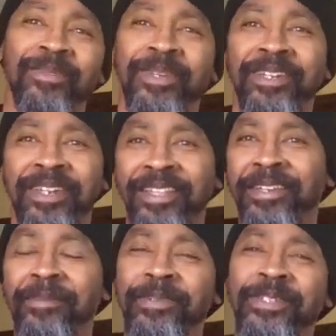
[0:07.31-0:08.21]
with
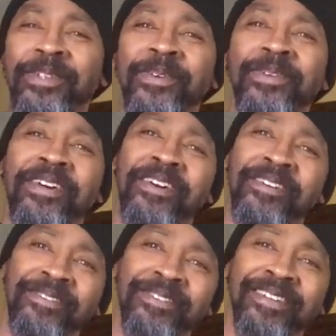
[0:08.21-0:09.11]
another episode
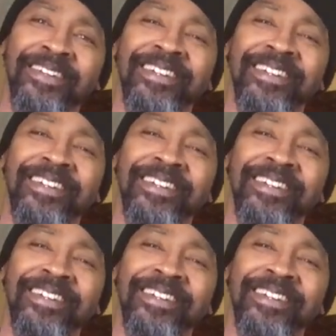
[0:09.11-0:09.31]
of